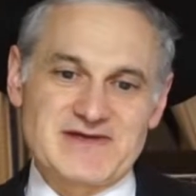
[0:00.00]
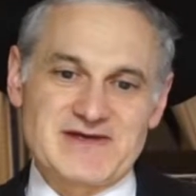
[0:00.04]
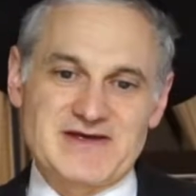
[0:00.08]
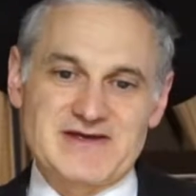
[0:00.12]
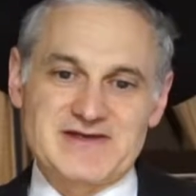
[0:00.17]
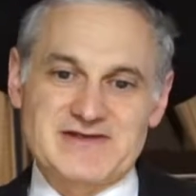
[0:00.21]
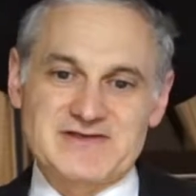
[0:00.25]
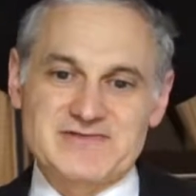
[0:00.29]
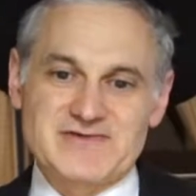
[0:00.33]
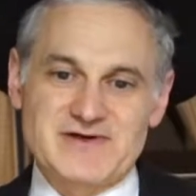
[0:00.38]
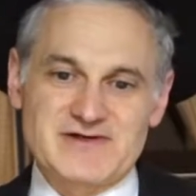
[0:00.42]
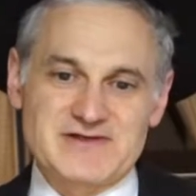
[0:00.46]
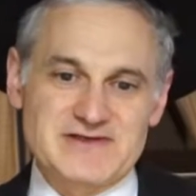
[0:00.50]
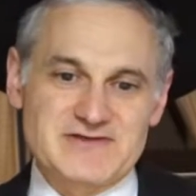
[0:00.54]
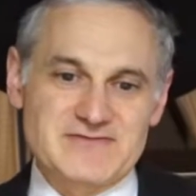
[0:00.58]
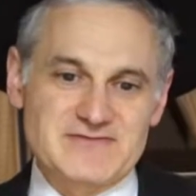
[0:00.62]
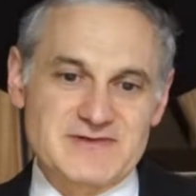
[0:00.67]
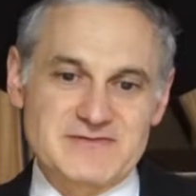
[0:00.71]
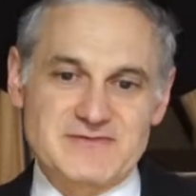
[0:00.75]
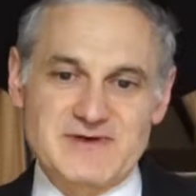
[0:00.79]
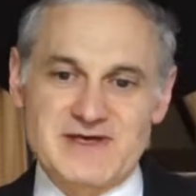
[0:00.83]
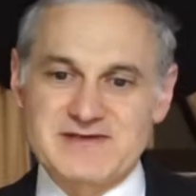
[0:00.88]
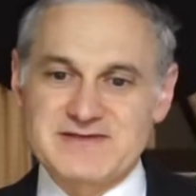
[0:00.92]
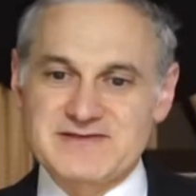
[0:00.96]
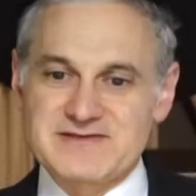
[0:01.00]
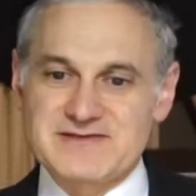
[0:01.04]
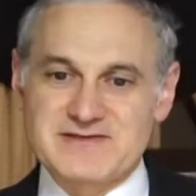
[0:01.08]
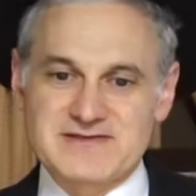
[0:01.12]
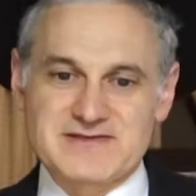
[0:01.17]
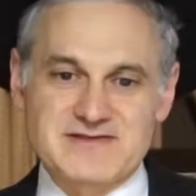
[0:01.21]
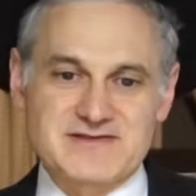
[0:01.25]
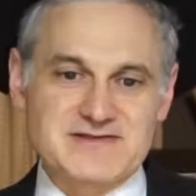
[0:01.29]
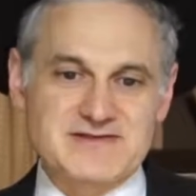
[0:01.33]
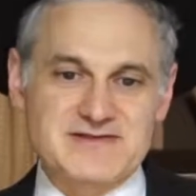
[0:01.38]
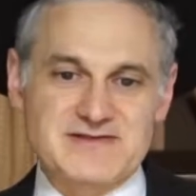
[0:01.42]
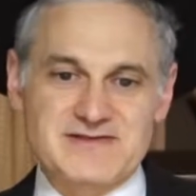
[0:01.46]
I tried giving him access,
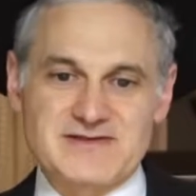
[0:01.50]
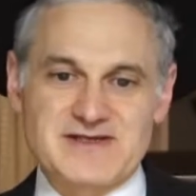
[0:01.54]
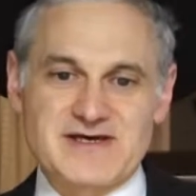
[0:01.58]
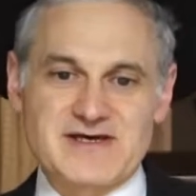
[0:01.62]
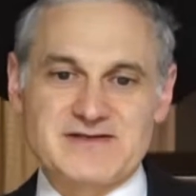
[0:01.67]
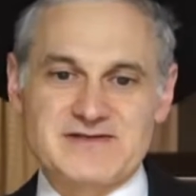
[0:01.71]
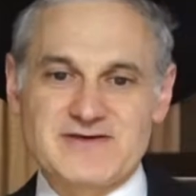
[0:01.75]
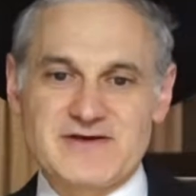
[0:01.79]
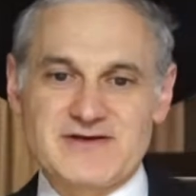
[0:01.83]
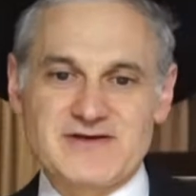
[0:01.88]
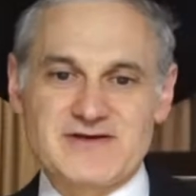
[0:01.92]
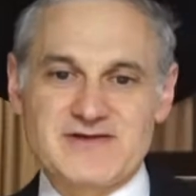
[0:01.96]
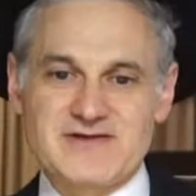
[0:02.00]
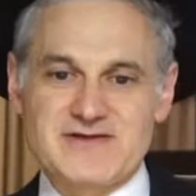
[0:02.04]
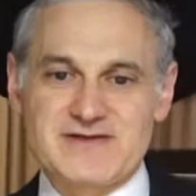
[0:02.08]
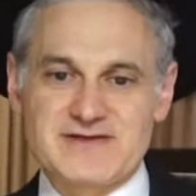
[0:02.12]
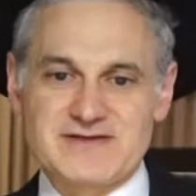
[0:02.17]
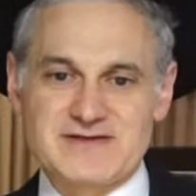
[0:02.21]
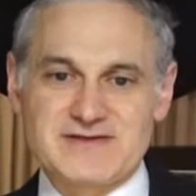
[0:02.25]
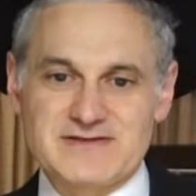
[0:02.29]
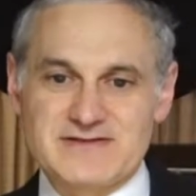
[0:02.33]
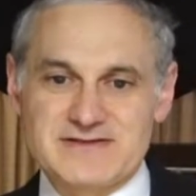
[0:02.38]
this and that, the other thing,